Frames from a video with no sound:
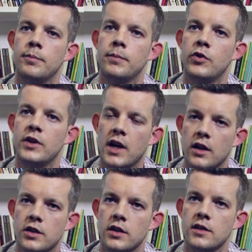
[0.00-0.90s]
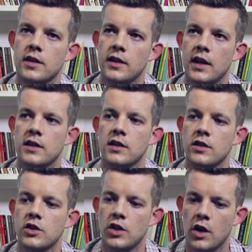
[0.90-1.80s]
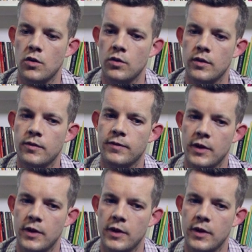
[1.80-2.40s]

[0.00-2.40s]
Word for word: the productions of theatre that's shown